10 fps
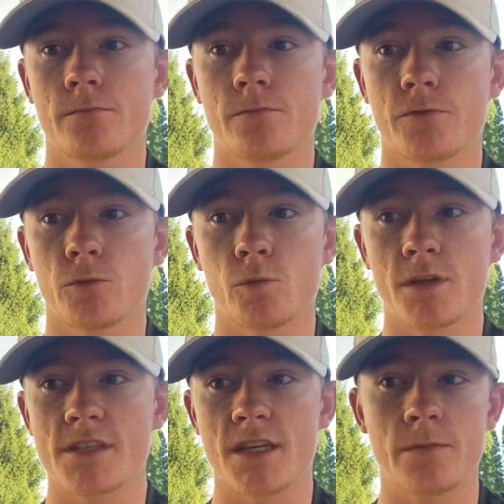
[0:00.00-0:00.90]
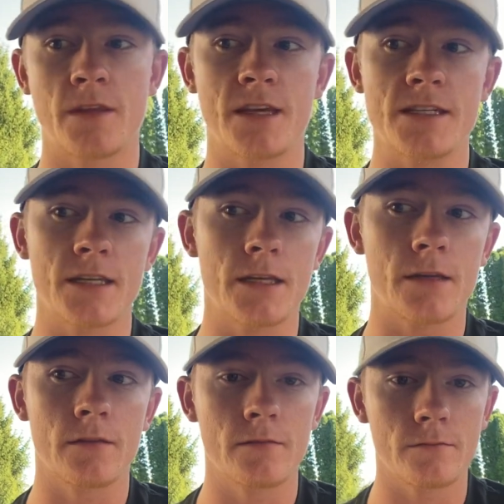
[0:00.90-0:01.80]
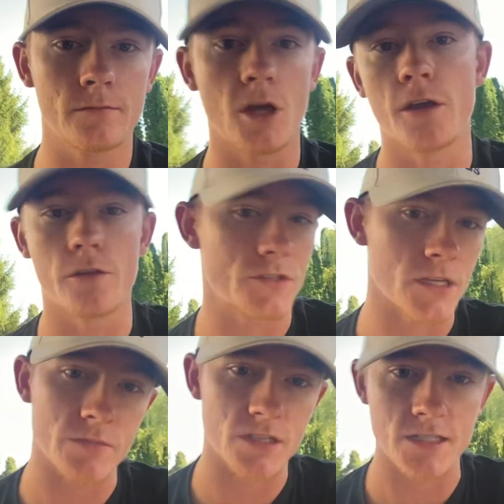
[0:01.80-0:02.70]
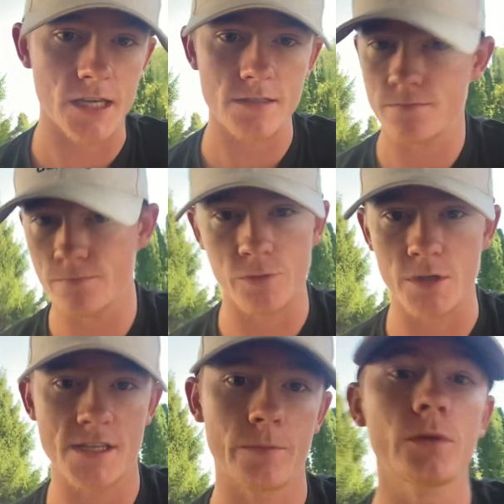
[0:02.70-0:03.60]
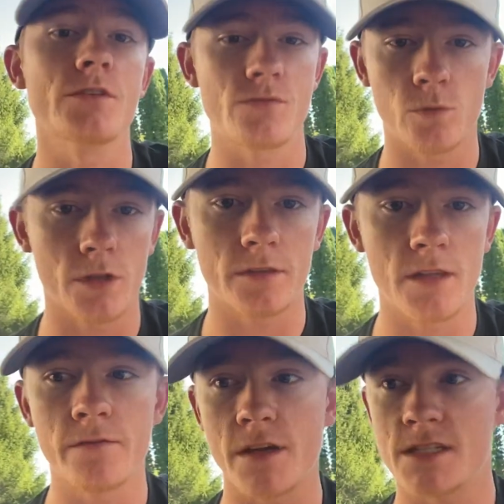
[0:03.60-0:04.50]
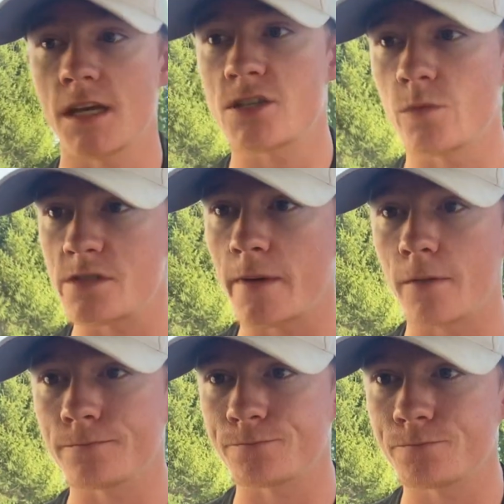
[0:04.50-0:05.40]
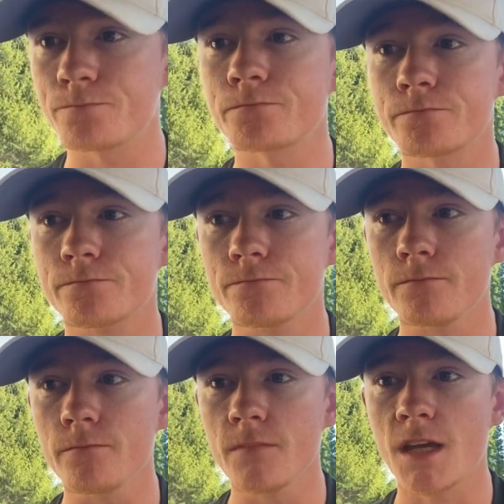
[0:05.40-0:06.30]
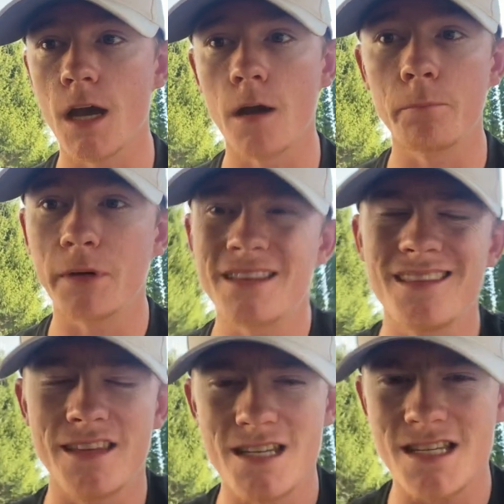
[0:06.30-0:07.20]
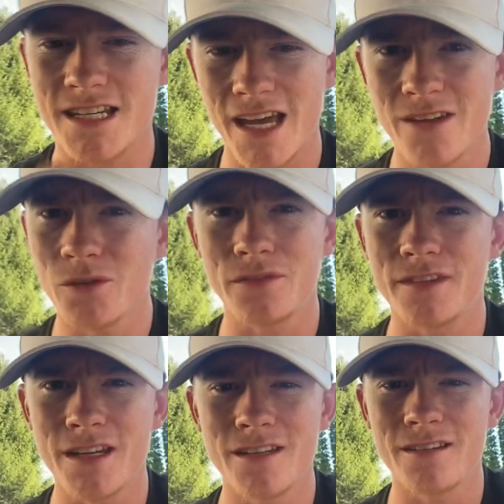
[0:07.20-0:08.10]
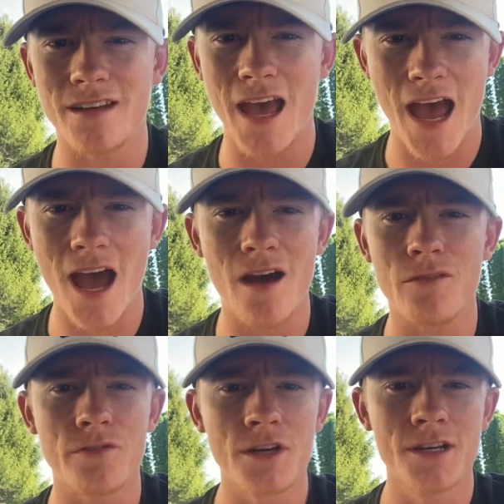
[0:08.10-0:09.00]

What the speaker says: for one team than they did another team, such as, for example, is what the investigation was about. But this scandal didn't have,